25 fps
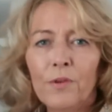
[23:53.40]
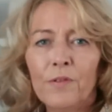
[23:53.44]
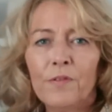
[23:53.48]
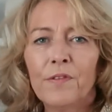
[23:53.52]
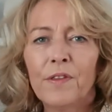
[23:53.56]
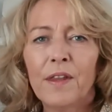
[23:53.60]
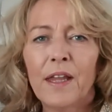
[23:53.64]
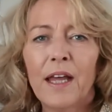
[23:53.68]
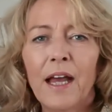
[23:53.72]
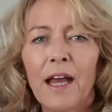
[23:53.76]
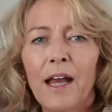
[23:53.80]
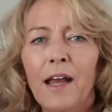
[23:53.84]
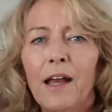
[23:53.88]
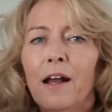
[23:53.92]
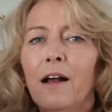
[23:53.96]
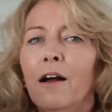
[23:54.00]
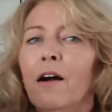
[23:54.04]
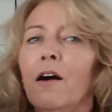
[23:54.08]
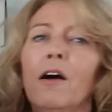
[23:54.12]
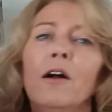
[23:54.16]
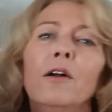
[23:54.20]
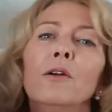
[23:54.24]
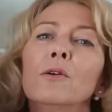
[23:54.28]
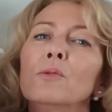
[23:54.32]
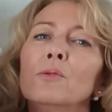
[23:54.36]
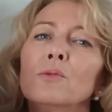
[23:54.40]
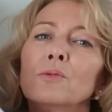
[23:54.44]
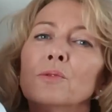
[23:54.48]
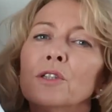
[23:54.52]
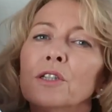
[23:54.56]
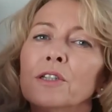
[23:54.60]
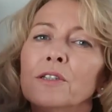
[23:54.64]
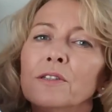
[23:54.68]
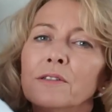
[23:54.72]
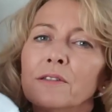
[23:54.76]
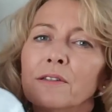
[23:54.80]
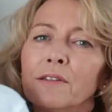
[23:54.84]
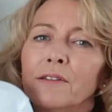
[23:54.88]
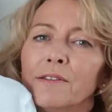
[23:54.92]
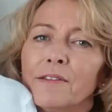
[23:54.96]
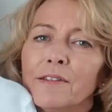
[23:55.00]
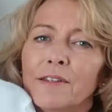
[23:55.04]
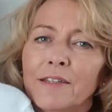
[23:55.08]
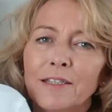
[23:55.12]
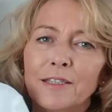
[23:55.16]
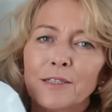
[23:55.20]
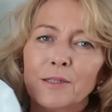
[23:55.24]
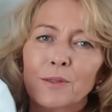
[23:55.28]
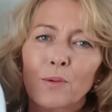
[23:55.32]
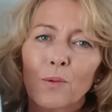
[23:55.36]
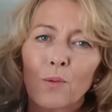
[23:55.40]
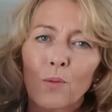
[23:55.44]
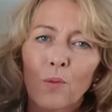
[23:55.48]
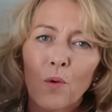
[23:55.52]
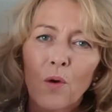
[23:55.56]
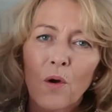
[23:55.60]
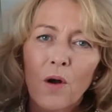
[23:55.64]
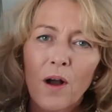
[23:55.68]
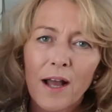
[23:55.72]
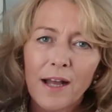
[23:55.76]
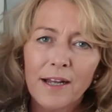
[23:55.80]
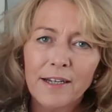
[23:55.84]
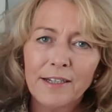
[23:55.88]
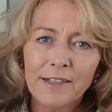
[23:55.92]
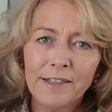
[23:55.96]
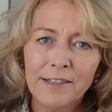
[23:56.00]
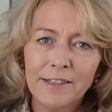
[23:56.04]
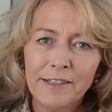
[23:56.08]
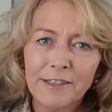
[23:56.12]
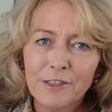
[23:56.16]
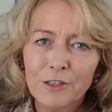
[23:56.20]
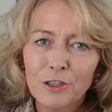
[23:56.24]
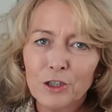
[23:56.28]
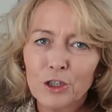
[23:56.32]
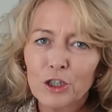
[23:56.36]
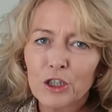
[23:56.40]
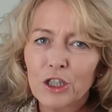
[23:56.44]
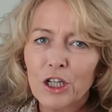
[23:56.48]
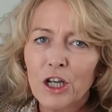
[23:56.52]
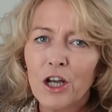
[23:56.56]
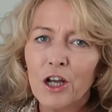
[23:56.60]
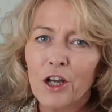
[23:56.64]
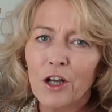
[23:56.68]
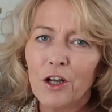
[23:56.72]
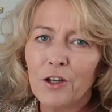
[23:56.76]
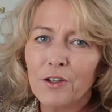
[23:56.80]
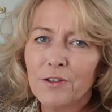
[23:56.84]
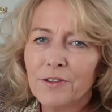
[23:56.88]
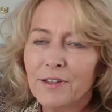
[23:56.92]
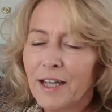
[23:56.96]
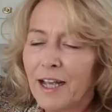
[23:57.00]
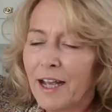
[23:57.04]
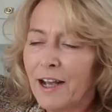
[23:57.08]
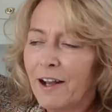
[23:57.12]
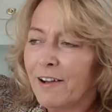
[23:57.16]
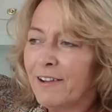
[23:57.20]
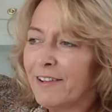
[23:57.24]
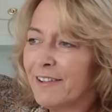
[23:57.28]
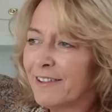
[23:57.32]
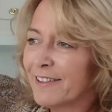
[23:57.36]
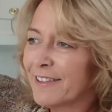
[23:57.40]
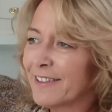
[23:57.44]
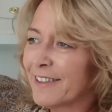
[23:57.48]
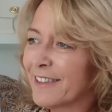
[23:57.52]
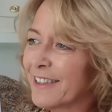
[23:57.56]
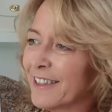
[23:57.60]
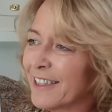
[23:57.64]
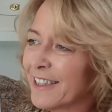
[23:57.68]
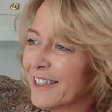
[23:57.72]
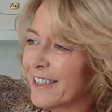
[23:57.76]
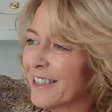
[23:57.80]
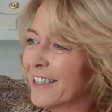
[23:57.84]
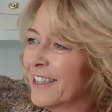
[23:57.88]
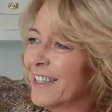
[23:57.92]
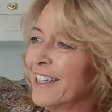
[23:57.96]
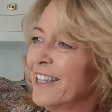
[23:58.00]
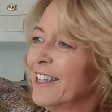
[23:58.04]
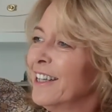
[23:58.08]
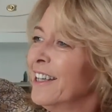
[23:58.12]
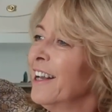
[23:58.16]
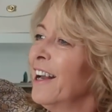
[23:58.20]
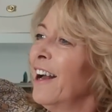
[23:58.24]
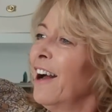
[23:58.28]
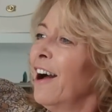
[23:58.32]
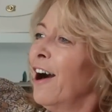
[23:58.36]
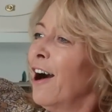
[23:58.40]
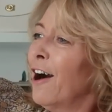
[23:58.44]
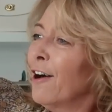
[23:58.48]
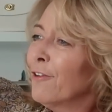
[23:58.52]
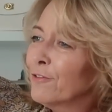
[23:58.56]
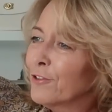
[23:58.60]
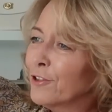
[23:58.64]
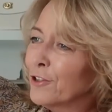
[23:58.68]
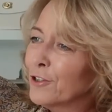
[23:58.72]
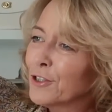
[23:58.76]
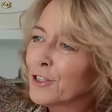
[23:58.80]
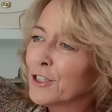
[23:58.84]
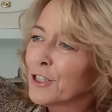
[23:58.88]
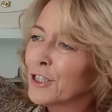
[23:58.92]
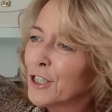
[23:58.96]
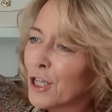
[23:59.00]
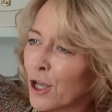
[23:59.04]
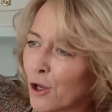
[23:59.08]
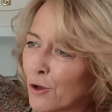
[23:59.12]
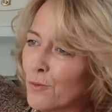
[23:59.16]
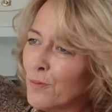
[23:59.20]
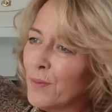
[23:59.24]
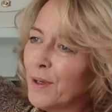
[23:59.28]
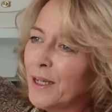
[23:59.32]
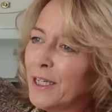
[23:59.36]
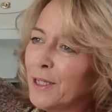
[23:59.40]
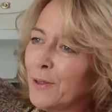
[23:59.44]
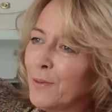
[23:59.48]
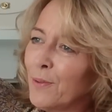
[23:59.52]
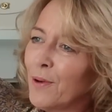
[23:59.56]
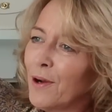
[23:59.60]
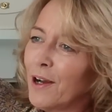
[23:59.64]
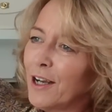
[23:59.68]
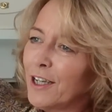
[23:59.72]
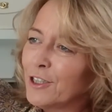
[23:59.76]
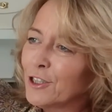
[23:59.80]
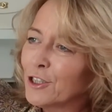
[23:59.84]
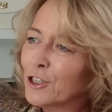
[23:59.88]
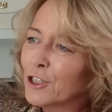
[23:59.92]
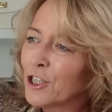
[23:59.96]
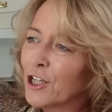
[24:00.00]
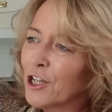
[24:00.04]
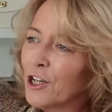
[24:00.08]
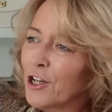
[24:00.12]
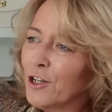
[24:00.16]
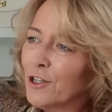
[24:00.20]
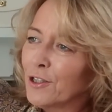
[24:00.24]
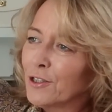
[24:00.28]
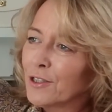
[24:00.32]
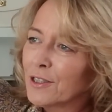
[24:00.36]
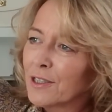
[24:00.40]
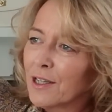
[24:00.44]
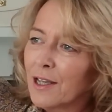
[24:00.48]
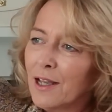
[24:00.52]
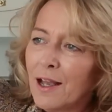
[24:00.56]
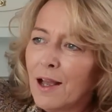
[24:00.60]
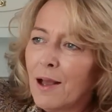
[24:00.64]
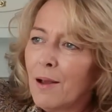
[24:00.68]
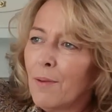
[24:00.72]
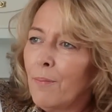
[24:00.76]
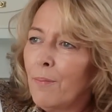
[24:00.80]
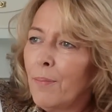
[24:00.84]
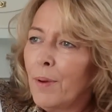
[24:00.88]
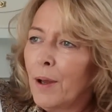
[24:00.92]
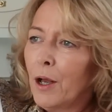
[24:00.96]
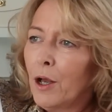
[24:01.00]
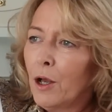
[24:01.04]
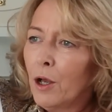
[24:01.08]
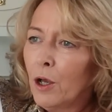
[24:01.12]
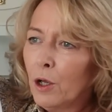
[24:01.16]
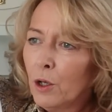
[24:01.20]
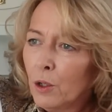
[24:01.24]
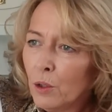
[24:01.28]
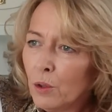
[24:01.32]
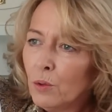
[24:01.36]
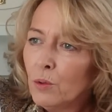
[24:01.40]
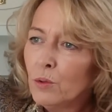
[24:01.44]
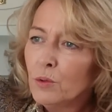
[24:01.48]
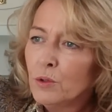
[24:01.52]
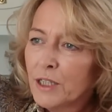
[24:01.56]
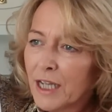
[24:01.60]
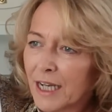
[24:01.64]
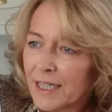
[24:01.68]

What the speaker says: with that, I ordered this white linen shirt. Now, I've got so many white shirts, but who